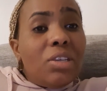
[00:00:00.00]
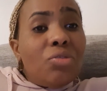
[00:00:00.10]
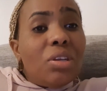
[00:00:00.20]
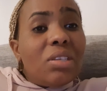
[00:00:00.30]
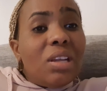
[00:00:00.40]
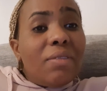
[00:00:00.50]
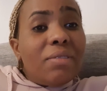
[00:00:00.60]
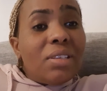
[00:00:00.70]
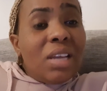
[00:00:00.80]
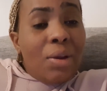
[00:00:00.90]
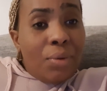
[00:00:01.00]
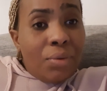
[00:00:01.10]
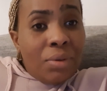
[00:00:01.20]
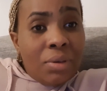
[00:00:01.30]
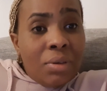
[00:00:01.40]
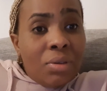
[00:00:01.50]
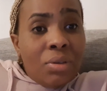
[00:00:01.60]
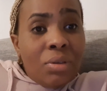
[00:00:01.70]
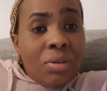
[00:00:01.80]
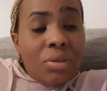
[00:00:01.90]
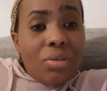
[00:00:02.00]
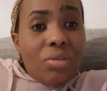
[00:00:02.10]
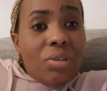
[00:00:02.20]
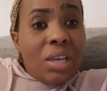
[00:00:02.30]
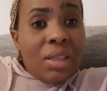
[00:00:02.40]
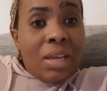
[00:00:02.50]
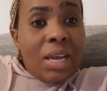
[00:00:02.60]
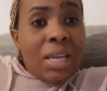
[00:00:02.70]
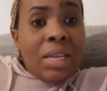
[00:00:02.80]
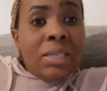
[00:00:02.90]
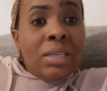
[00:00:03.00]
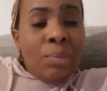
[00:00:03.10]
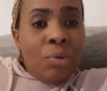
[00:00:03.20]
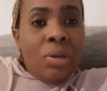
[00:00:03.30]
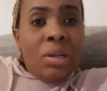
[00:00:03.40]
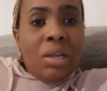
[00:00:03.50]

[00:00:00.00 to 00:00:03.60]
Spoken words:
yourselves down together in a table,